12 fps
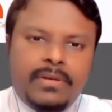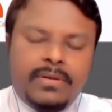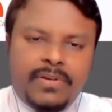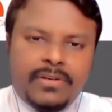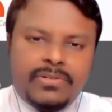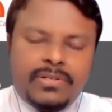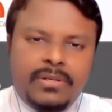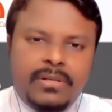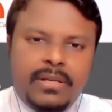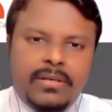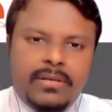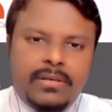function,
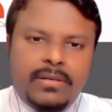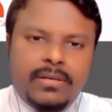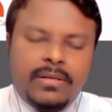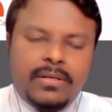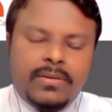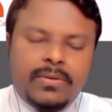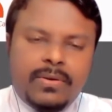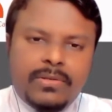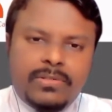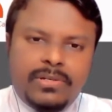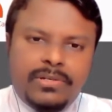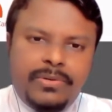and it
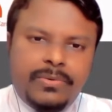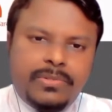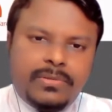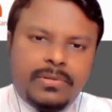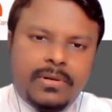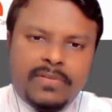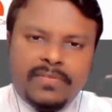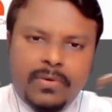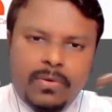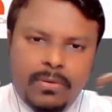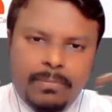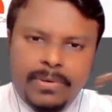constitutes a lot of
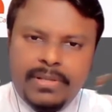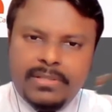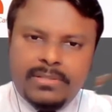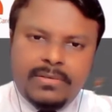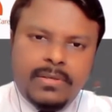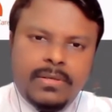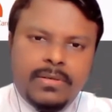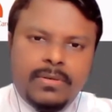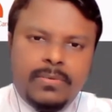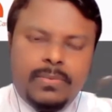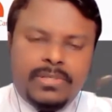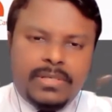components
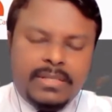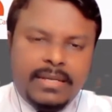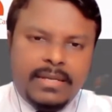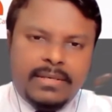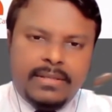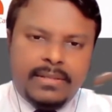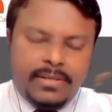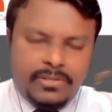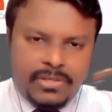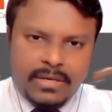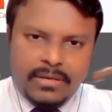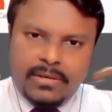which are there in the
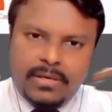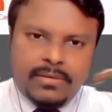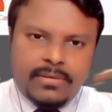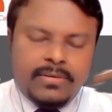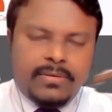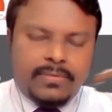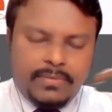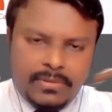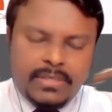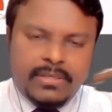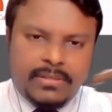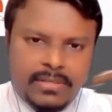ejaculate,
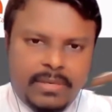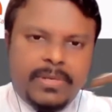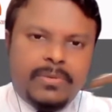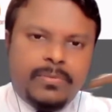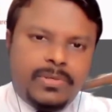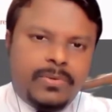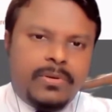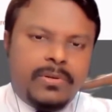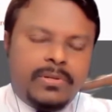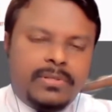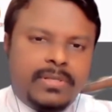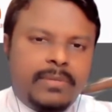that's semen, which we
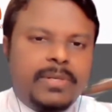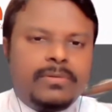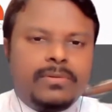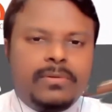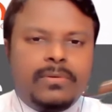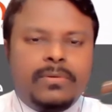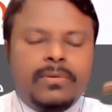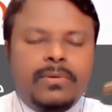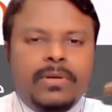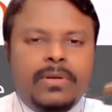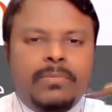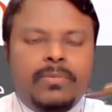call semen. So
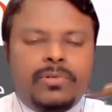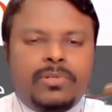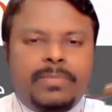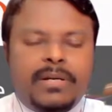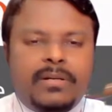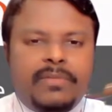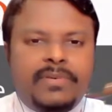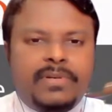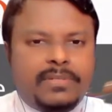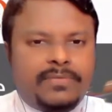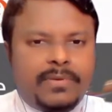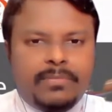most part of it
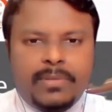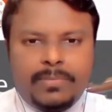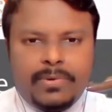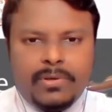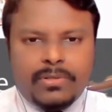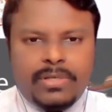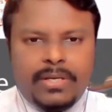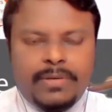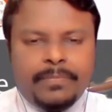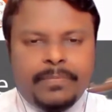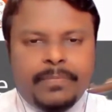is from the prostate.